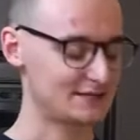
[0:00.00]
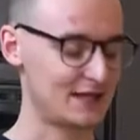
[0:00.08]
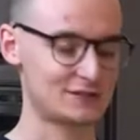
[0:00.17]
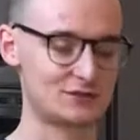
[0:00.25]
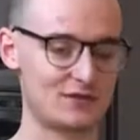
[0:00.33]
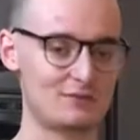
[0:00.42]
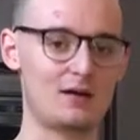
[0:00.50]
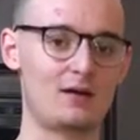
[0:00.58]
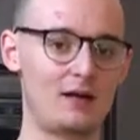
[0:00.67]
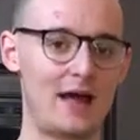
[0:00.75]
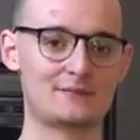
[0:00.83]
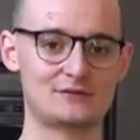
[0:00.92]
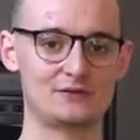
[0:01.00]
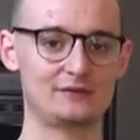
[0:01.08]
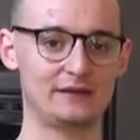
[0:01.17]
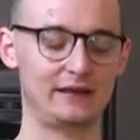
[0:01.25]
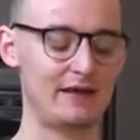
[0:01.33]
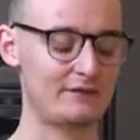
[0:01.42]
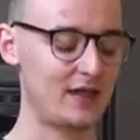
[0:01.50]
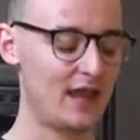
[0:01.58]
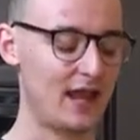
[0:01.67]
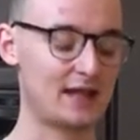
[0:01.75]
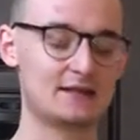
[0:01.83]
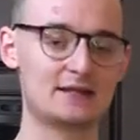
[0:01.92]
texture that we all absolutely love.
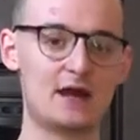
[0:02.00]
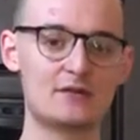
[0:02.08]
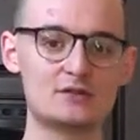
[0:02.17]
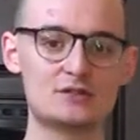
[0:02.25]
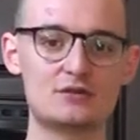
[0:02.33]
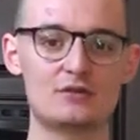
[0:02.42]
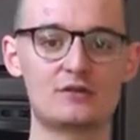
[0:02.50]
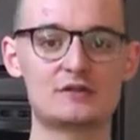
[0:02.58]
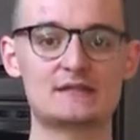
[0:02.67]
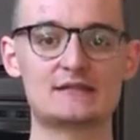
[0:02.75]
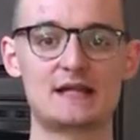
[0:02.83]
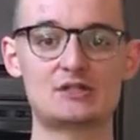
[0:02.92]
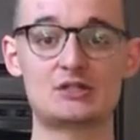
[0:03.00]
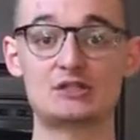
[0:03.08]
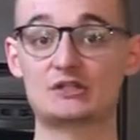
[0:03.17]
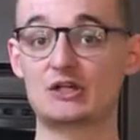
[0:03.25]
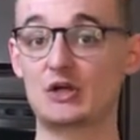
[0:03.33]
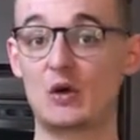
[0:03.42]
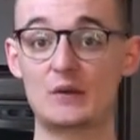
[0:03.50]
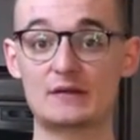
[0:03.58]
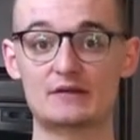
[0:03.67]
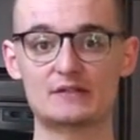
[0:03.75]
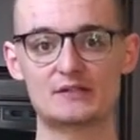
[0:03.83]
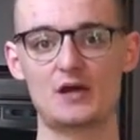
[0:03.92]
And then the other 2/3 is actually just gonna go
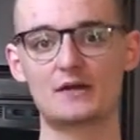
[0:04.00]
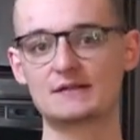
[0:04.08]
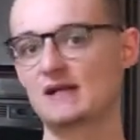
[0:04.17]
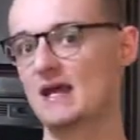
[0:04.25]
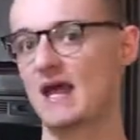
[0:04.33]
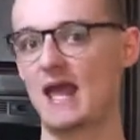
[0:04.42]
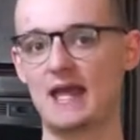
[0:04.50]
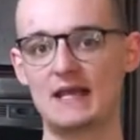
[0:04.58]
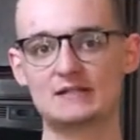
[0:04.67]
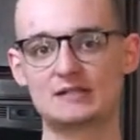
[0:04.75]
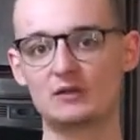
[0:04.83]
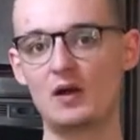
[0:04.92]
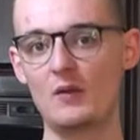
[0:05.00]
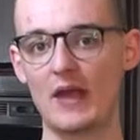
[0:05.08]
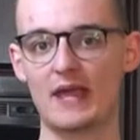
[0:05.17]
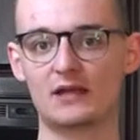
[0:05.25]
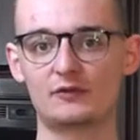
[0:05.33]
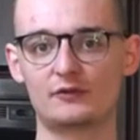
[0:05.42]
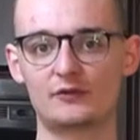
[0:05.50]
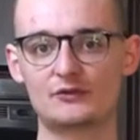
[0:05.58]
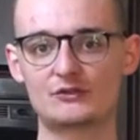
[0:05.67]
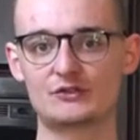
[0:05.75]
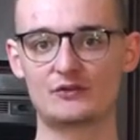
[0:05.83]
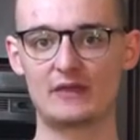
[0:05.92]
into the sauce in slow
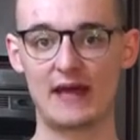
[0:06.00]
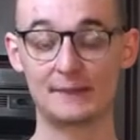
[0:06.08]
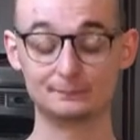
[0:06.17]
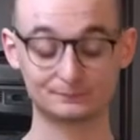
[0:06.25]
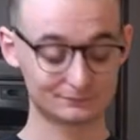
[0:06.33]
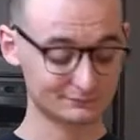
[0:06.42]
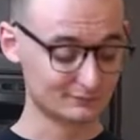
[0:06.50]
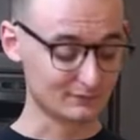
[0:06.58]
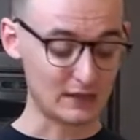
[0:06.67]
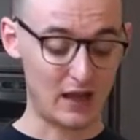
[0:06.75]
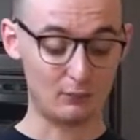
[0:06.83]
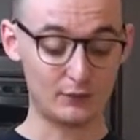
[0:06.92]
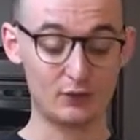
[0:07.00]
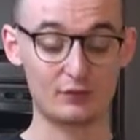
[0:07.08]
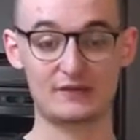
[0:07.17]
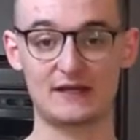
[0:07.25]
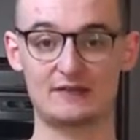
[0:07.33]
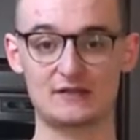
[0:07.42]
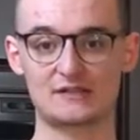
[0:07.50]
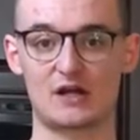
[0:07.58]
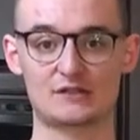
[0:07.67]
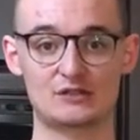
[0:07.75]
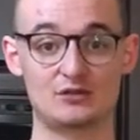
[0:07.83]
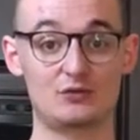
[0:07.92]
handfuls so that we don't thicken the
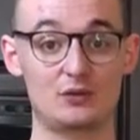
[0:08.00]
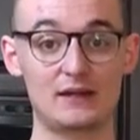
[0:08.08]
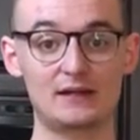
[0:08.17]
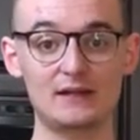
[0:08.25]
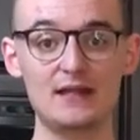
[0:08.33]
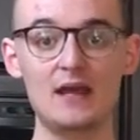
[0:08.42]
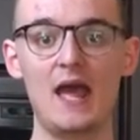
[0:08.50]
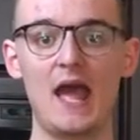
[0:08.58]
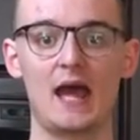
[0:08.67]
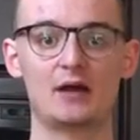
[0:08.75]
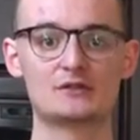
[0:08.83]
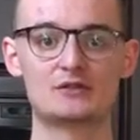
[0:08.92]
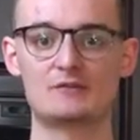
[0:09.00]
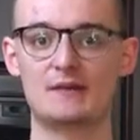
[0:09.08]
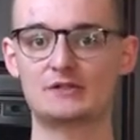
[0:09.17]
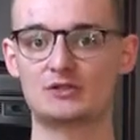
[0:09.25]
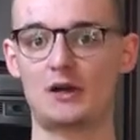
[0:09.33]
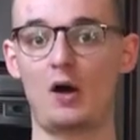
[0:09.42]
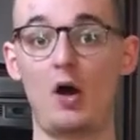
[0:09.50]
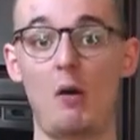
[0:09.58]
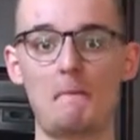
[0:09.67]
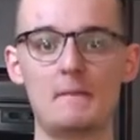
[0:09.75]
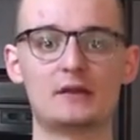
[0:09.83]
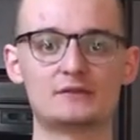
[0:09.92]
sauce too quickly, and also to make sure it
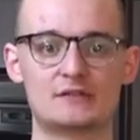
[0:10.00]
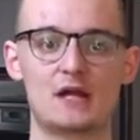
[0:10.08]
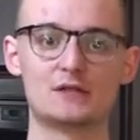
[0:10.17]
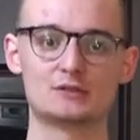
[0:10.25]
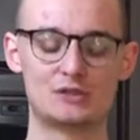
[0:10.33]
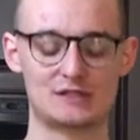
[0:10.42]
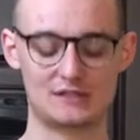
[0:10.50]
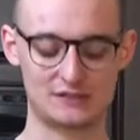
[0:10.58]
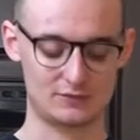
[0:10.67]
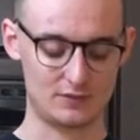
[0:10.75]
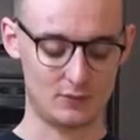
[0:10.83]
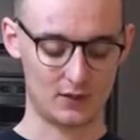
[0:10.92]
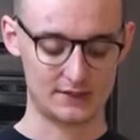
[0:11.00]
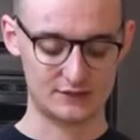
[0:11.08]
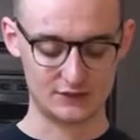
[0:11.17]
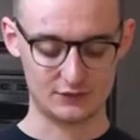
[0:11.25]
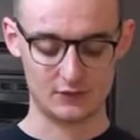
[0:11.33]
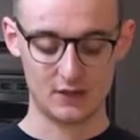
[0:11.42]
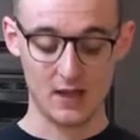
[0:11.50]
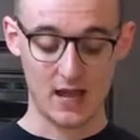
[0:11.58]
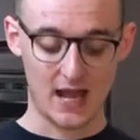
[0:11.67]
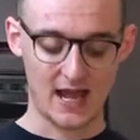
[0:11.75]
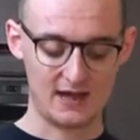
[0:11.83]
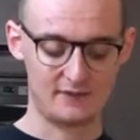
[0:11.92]
all melts just as we want it to.
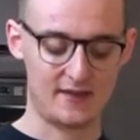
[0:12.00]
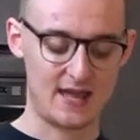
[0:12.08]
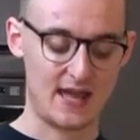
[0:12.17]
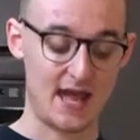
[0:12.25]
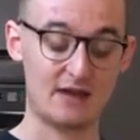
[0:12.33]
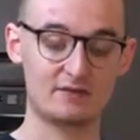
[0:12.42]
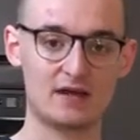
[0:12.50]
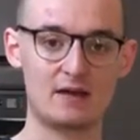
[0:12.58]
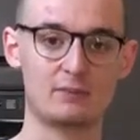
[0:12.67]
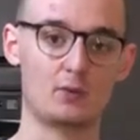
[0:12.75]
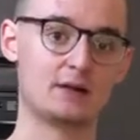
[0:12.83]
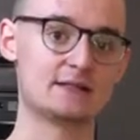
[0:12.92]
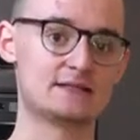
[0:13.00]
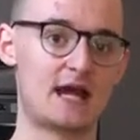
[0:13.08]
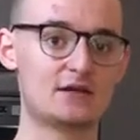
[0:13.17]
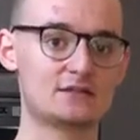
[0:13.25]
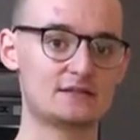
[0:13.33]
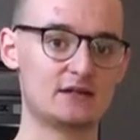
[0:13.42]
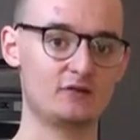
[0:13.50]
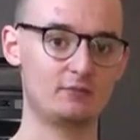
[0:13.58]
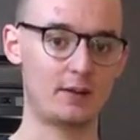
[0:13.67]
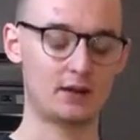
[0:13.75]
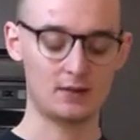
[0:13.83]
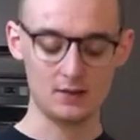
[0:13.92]
I have a 1/2 cup or an entire stick of
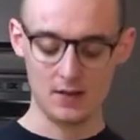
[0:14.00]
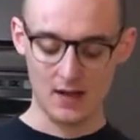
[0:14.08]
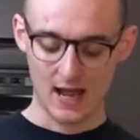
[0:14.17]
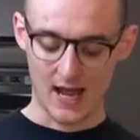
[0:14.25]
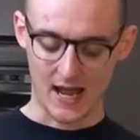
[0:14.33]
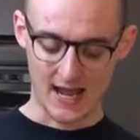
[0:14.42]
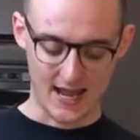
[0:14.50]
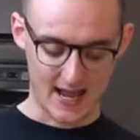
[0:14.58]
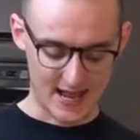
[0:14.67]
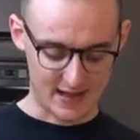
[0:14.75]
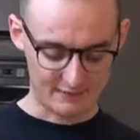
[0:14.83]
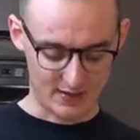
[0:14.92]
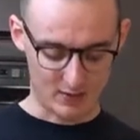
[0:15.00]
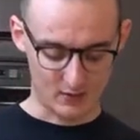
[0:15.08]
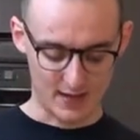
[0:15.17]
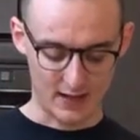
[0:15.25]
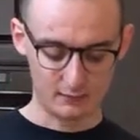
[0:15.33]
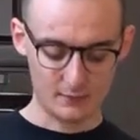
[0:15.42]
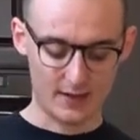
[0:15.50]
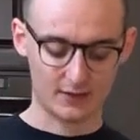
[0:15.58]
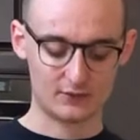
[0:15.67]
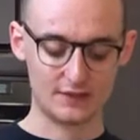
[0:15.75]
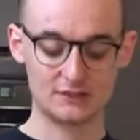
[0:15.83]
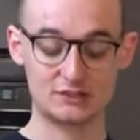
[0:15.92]
butter. I have our elbow
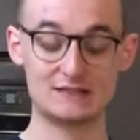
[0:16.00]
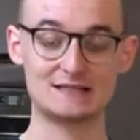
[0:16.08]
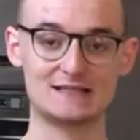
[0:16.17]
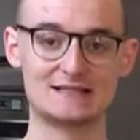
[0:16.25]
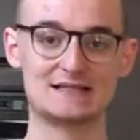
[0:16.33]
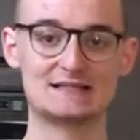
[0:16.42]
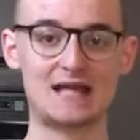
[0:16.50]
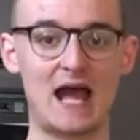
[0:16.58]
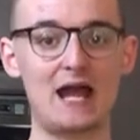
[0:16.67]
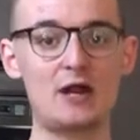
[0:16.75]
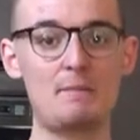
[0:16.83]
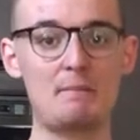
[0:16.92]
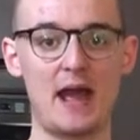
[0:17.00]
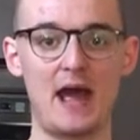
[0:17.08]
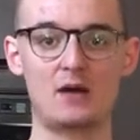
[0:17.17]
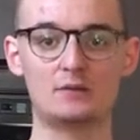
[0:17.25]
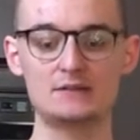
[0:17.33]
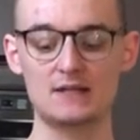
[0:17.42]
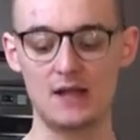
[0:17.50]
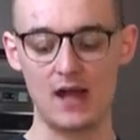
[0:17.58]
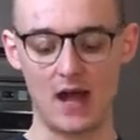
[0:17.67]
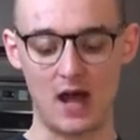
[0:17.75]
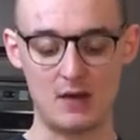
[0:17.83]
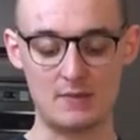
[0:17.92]
macaroni and cheese. It's an entire pound.
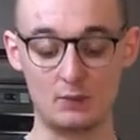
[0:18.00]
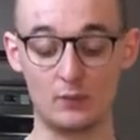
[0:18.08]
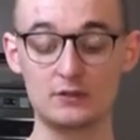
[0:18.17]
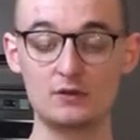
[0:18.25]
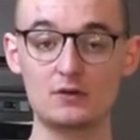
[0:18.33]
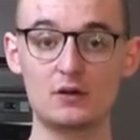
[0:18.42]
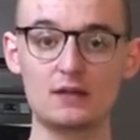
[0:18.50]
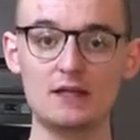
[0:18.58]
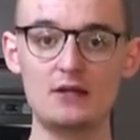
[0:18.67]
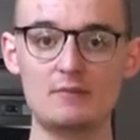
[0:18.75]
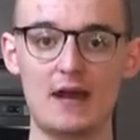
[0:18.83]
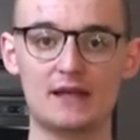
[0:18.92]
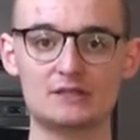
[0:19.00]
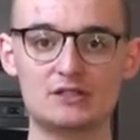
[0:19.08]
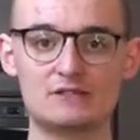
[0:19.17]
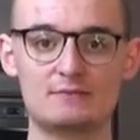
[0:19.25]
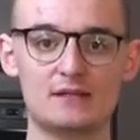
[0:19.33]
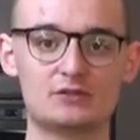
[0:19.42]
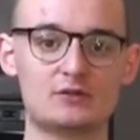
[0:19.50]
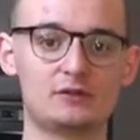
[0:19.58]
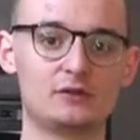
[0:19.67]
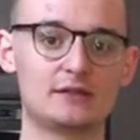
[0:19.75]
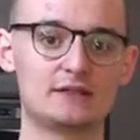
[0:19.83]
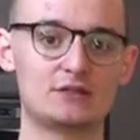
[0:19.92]
And when you're cooking your mac and cheese, make sure to
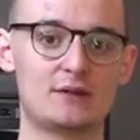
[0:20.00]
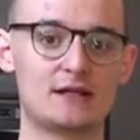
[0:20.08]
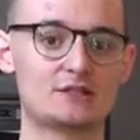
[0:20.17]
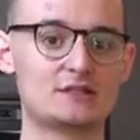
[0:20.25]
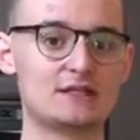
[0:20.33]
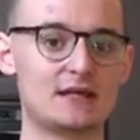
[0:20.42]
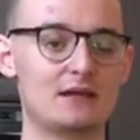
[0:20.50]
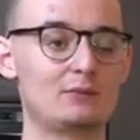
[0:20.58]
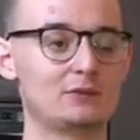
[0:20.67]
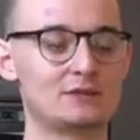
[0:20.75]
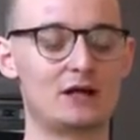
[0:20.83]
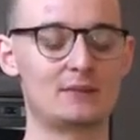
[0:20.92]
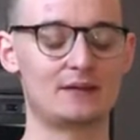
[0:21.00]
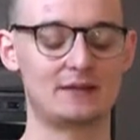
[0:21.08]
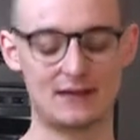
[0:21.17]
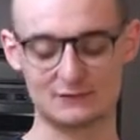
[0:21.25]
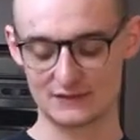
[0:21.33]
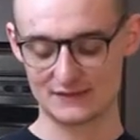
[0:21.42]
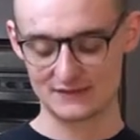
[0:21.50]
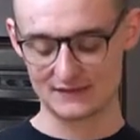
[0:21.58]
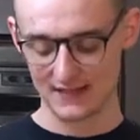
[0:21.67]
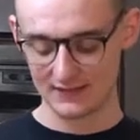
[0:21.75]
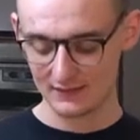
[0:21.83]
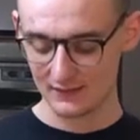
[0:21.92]
look at the directions. Again, we'll talk about that in just a
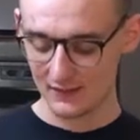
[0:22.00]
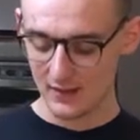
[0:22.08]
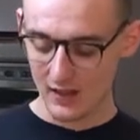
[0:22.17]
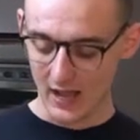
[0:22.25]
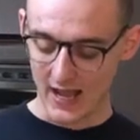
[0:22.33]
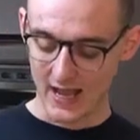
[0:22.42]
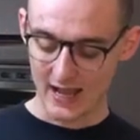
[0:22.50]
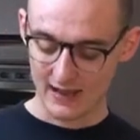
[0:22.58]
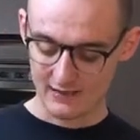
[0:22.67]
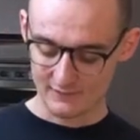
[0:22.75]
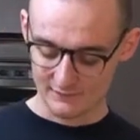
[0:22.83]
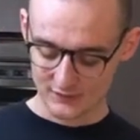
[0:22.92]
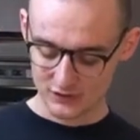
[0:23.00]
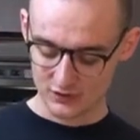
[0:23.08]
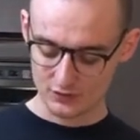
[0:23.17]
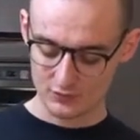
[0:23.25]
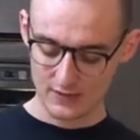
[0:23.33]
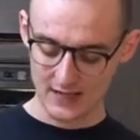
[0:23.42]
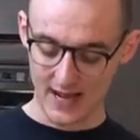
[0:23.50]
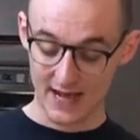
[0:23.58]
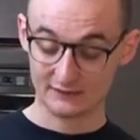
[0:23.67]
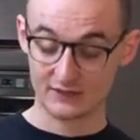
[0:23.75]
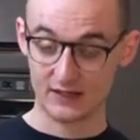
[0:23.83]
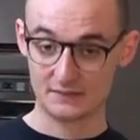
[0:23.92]
second. I have
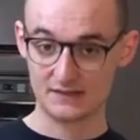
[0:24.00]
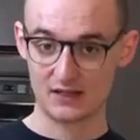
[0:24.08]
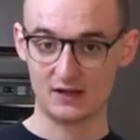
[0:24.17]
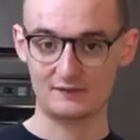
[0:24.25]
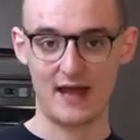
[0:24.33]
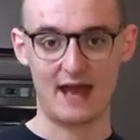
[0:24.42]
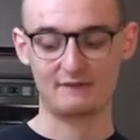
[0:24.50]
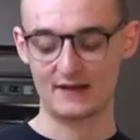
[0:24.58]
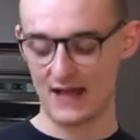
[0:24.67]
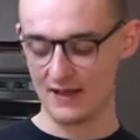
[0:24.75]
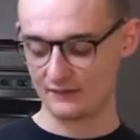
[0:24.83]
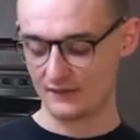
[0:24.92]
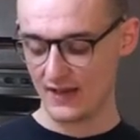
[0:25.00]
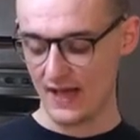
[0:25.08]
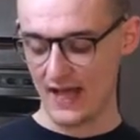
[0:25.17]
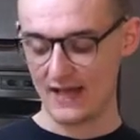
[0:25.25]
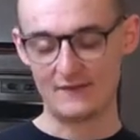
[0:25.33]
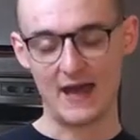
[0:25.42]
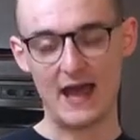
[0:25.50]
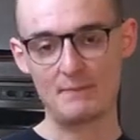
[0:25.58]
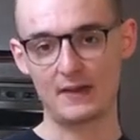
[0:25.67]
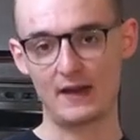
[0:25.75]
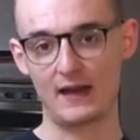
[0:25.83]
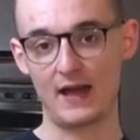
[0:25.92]
2.5 cups of half and half. I have